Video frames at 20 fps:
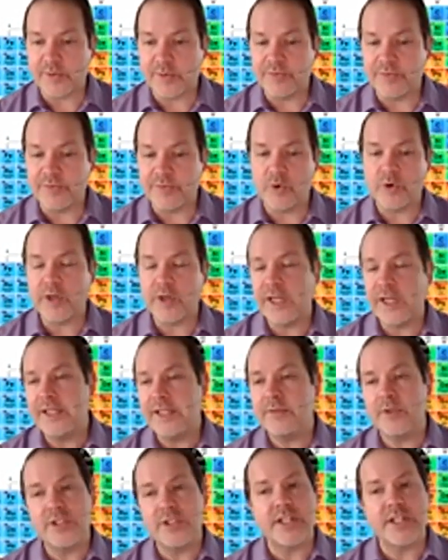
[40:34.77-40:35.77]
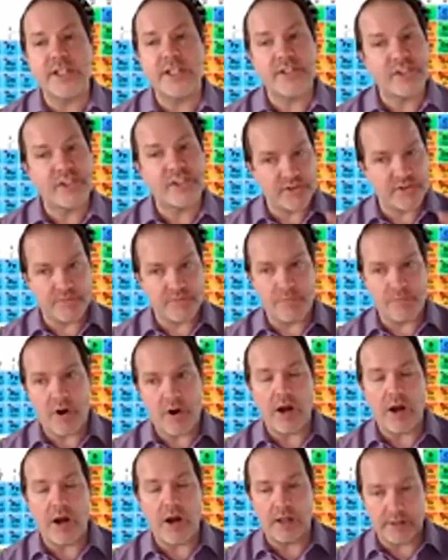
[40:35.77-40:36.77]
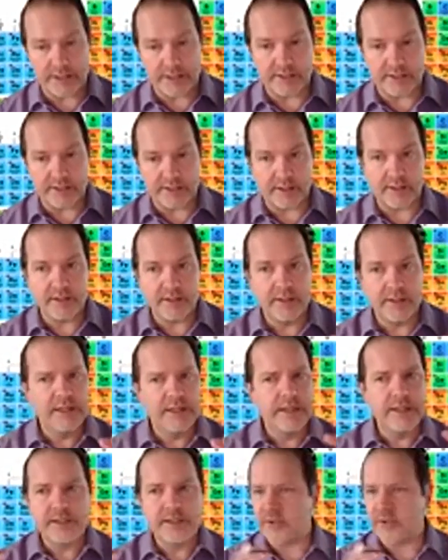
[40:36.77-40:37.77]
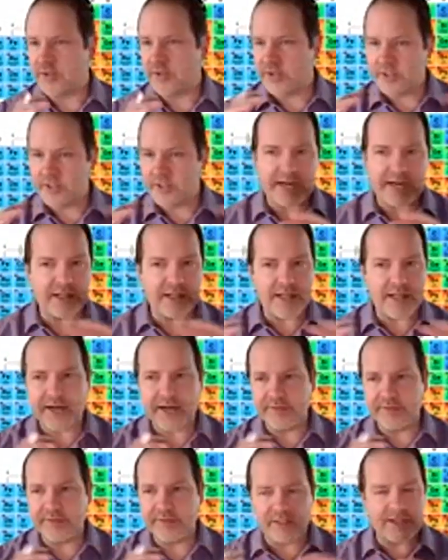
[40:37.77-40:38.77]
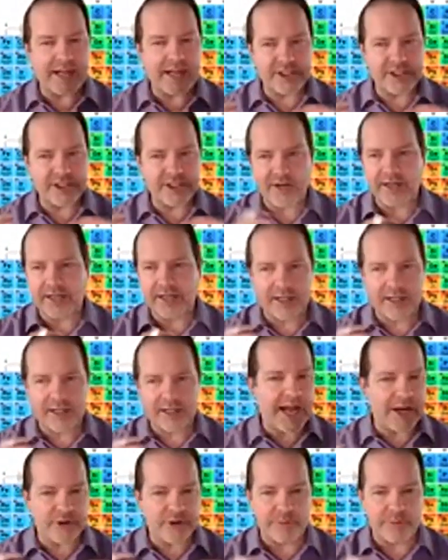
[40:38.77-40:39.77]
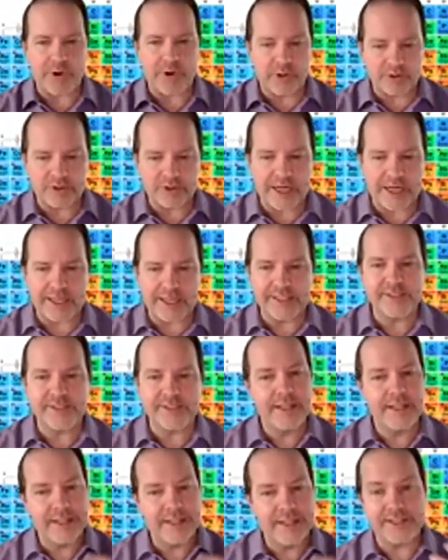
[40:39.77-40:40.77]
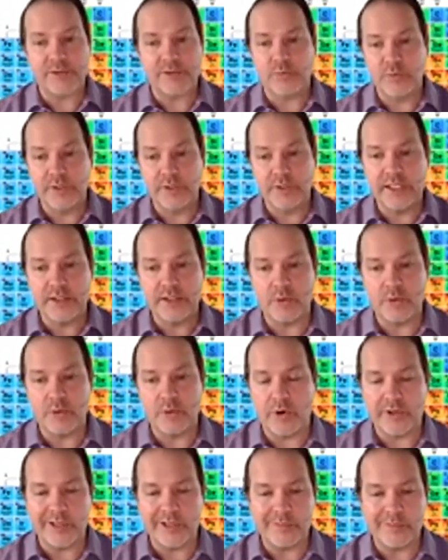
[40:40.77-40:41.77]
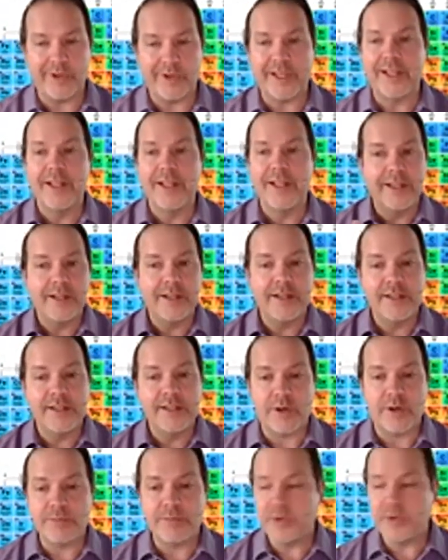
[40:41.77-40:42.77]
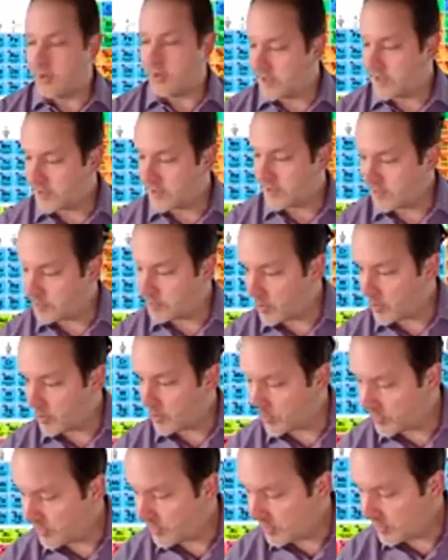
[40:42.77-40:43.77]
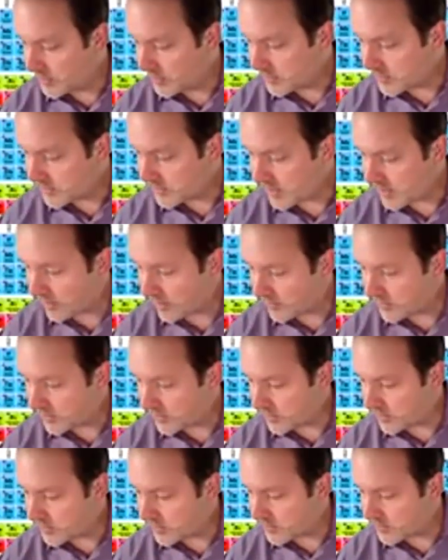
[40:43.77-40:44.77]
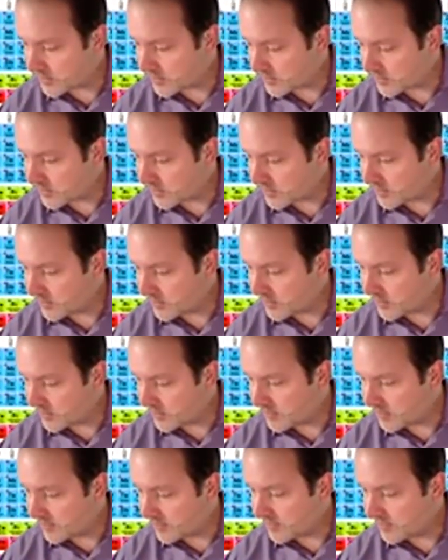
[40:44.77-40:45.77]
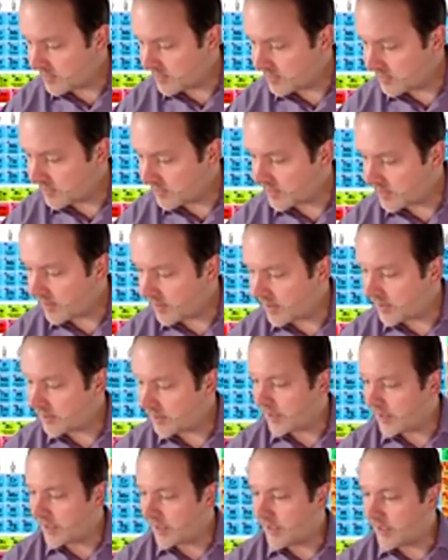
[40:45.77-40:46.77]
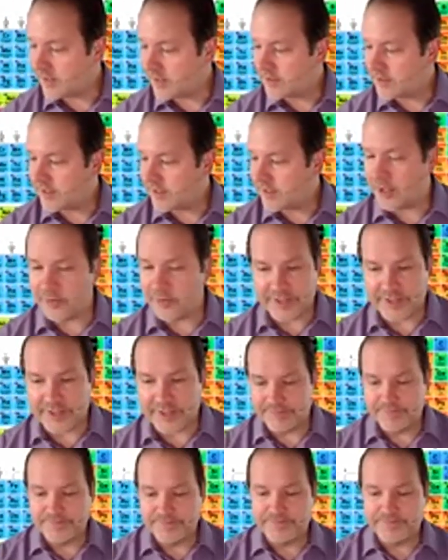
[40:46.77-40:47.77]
So fluorine, which is small here, so there's not a lot of electron cloud to polarize, has a really low boiling point. So I'm doing this in both Celsius, okay, and Kelvin.